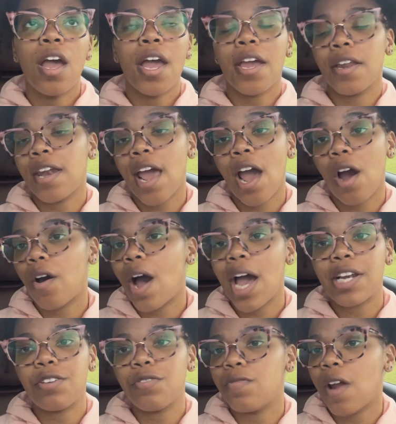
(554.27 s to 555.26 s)
And now
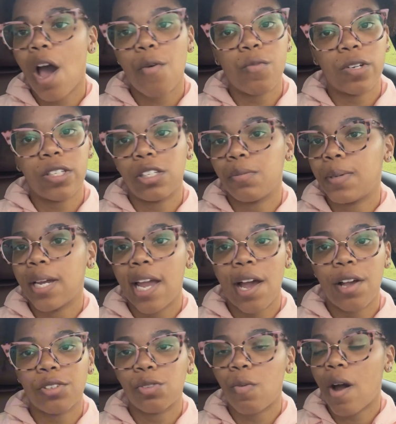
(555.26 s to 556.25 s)
I do not want to be a
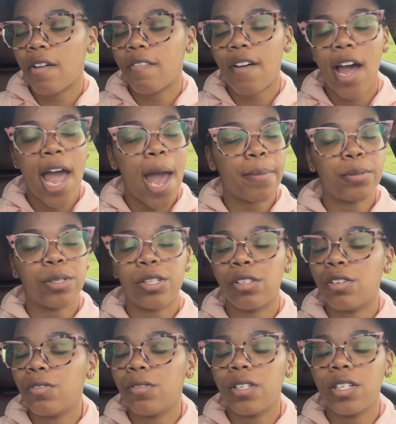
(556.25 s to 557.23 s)
housewife. I
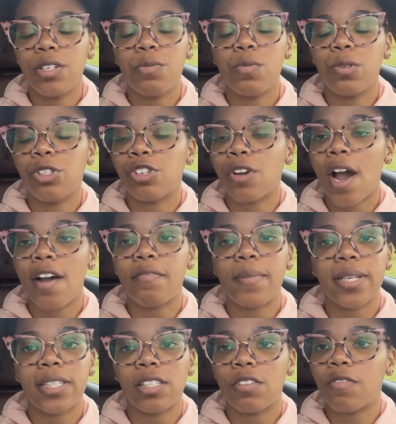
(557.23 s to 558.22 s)
absolutely would drive
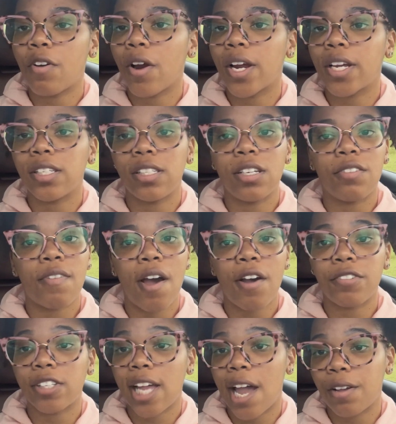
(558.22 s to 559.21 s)
myself crazy if I
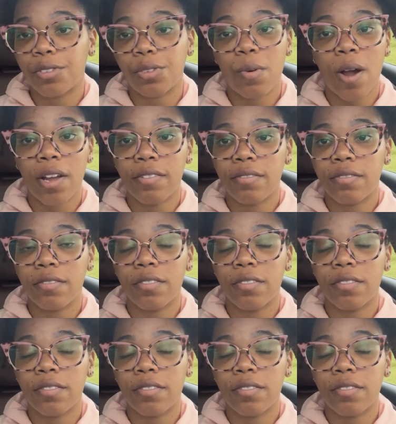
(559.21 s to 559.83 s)
was a housewife.